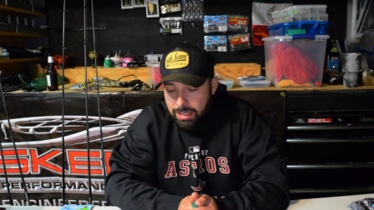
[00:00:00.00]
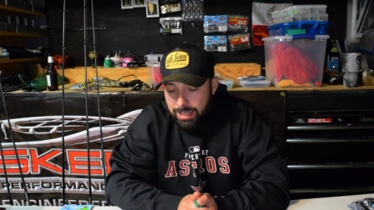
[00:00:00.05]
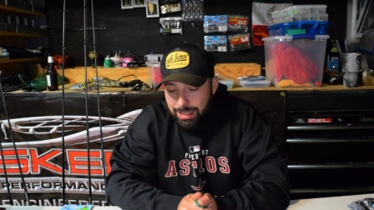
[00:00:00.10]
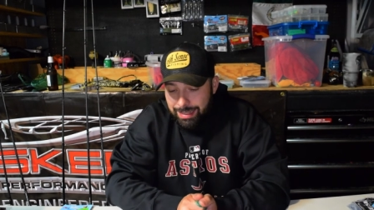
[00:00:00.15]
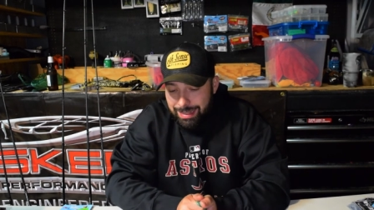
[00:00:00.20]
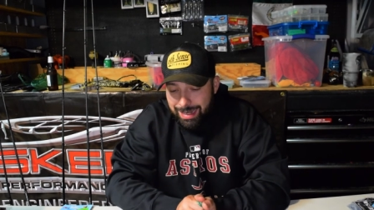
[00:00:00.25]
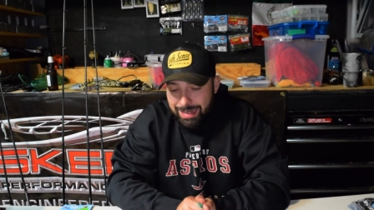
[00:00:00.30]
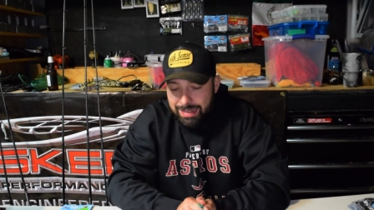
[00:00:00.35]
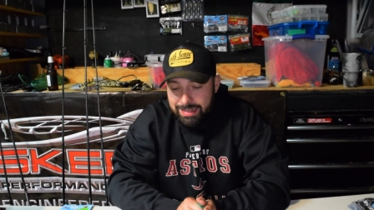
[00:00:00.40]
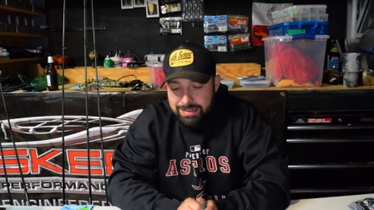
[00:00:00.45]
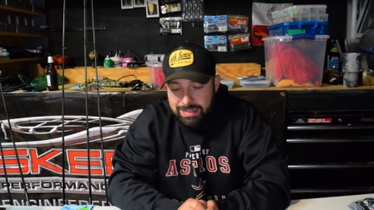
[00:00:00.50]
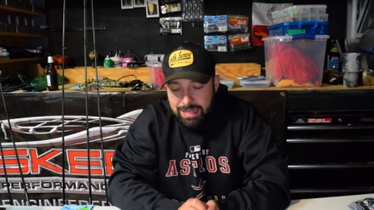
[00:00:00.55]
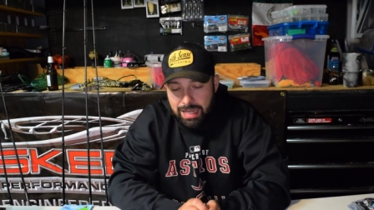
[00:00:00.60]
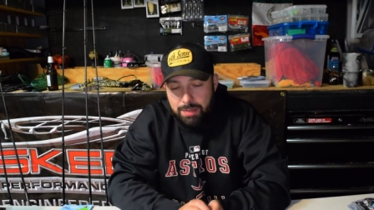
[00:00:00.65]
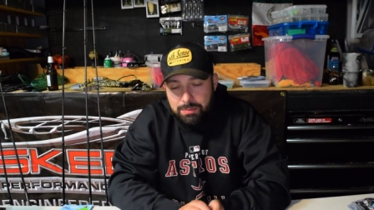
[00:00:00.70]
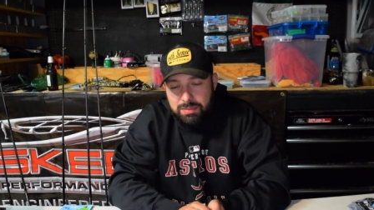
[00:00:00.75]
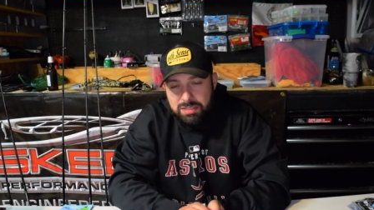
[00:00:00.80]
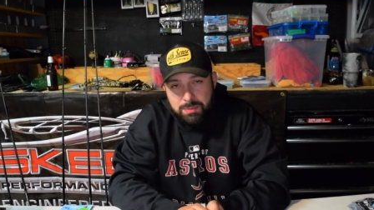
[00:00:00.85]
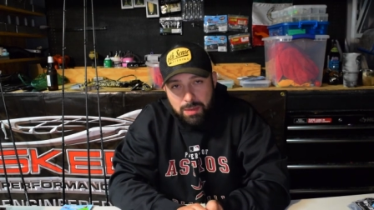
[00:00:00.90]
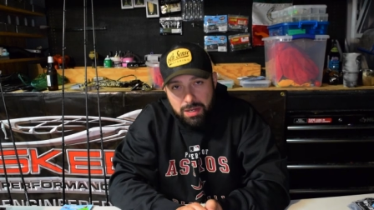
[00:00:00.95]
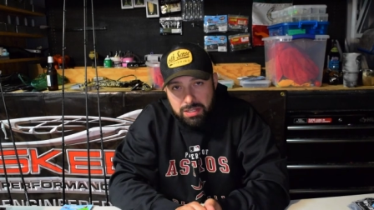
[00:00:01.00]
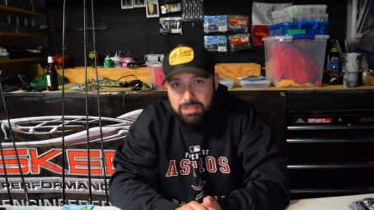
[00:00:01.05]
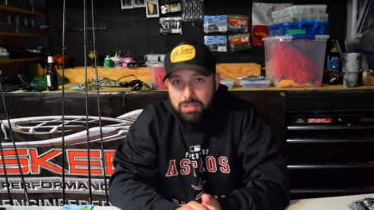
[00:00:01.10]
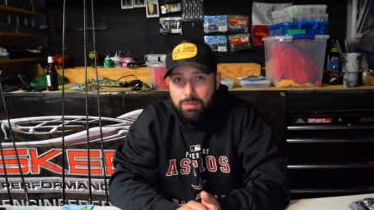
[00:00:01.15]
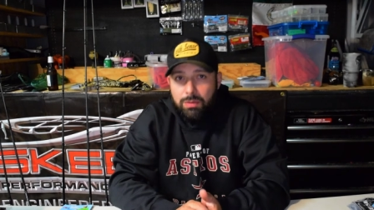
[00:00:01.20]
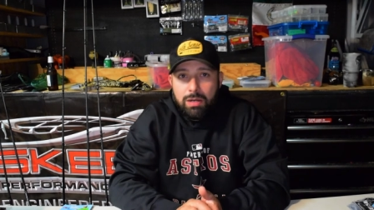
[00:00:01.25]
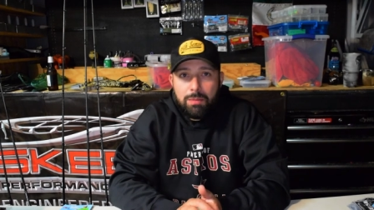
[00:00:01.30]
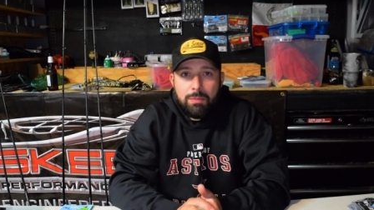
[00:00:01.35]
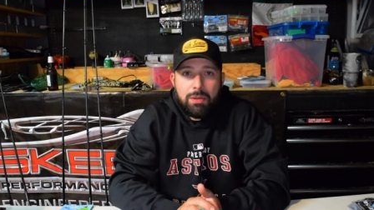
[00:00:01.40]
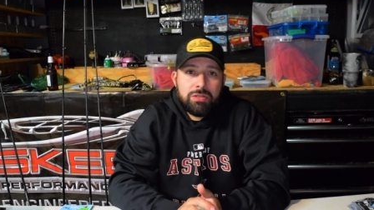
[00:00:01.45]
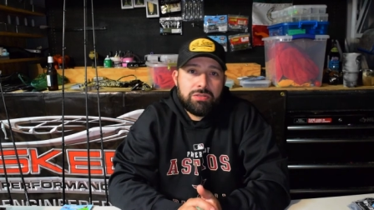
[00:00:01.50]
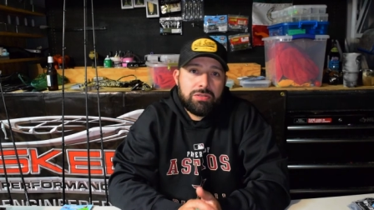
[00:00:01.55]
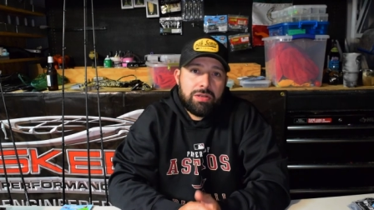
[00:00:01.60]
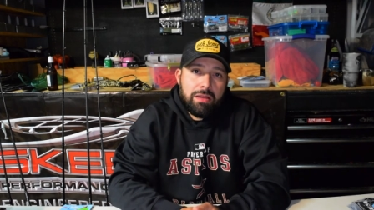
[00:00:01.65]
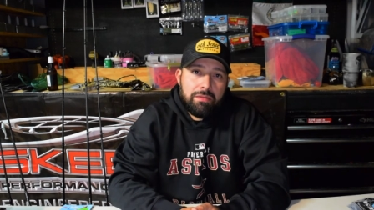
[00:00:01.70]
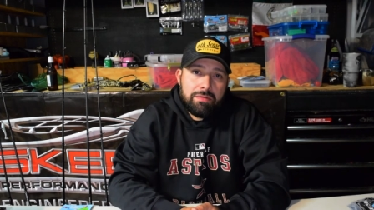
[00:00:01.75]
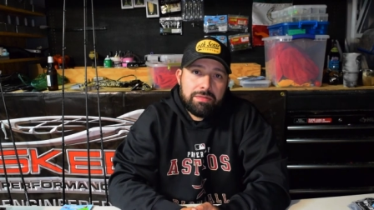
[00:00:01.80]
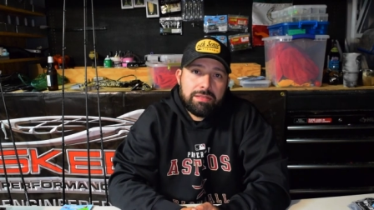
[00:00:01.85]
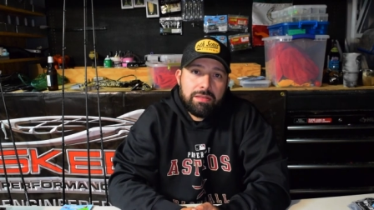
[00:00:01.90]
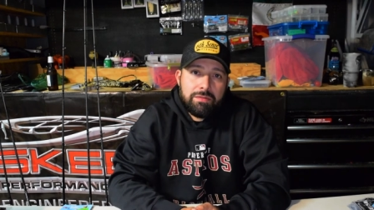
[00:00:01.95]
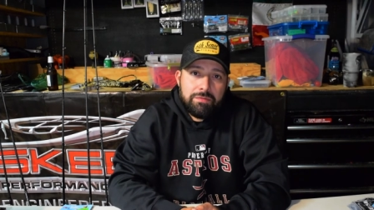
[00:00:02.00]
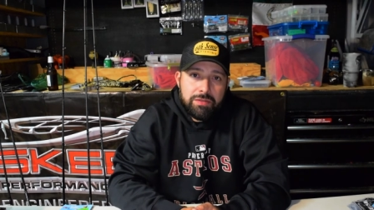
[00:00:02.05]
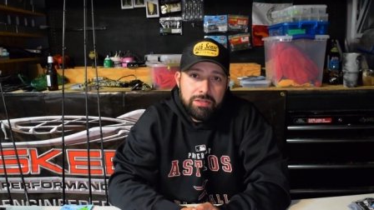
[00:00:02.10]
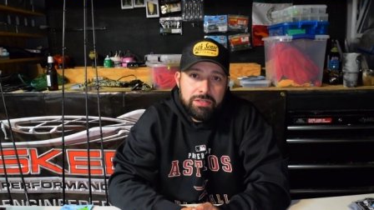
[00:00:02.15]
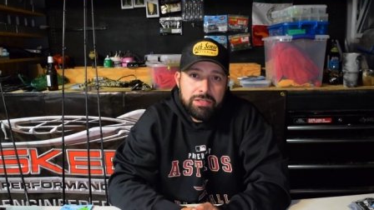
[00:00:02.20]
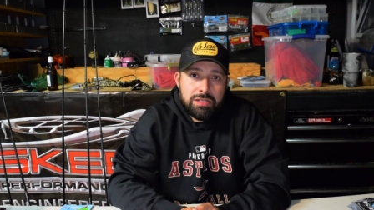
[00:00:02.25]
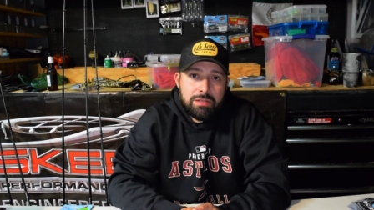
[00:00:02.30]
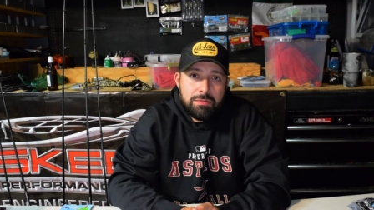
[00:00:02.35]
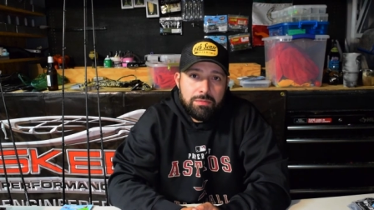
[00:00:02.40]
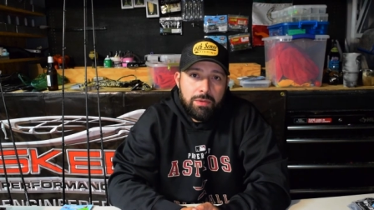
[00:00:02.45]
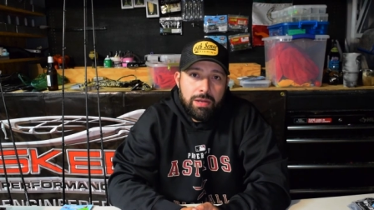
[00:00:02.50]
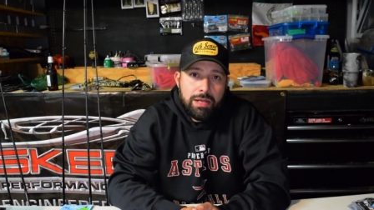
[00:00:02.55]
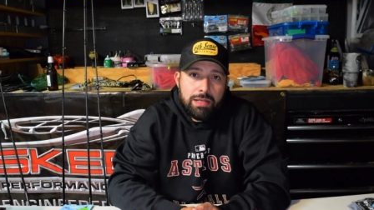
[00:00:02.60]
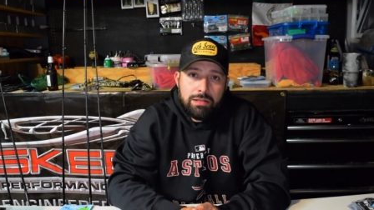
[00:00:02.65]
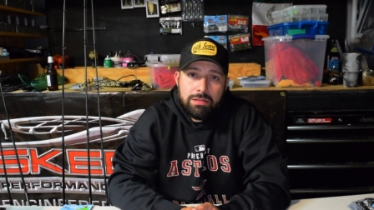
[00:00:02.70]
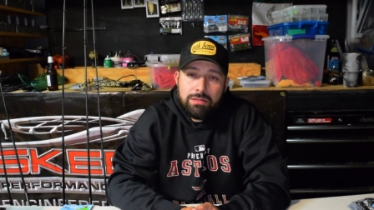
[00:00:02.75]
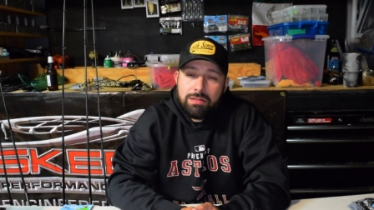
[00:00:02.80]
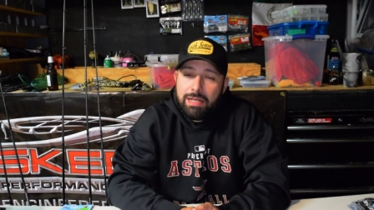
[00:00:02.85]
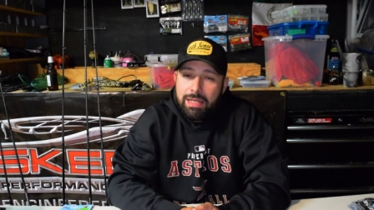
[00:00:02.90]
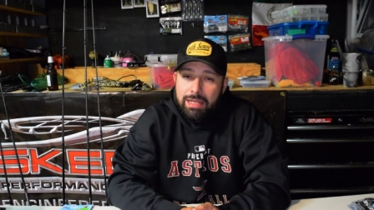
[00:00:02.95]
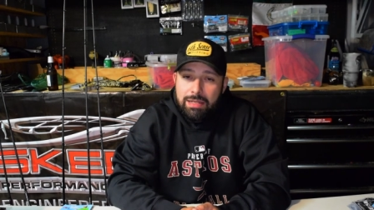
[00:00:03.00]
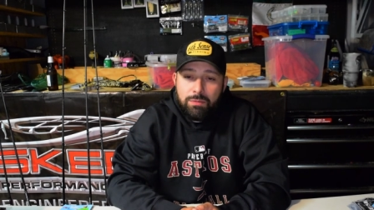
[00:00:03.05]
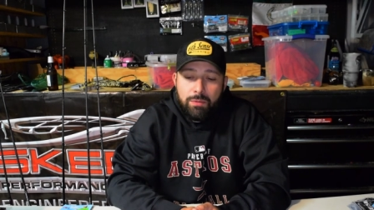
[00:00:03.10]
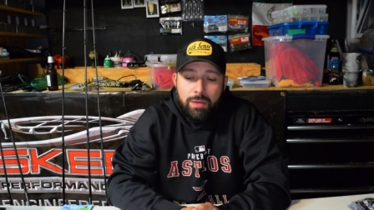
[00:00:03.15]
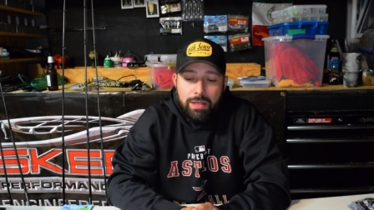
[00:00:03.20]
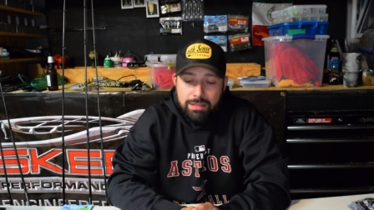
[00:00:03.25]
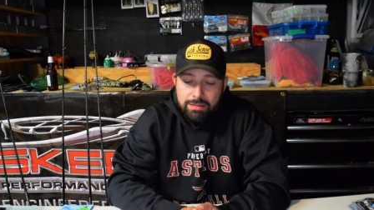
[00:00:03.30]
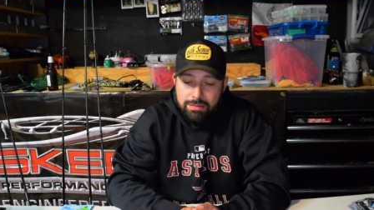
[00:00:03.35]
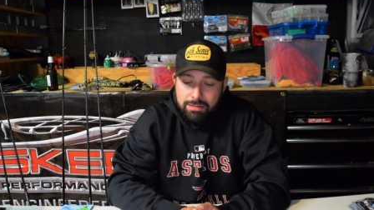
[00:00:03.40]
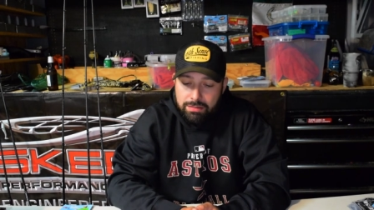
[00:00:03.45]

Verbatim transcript: a lot of the time, especially when I'm on Travis, I'm fishing regular lead weights.